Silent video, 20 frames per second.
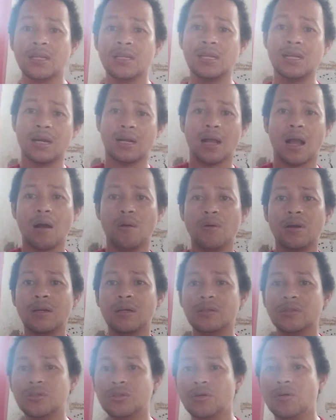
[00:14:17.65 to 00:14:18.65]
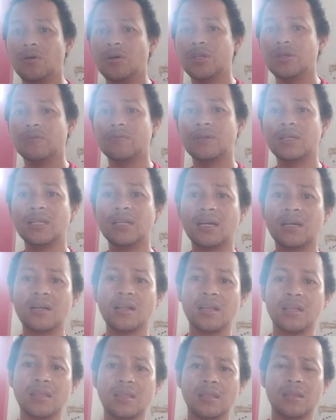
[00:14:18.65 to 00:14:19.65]
ng joy, yung
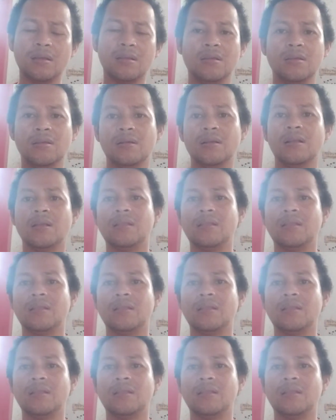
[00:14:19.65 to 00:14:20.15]
criticism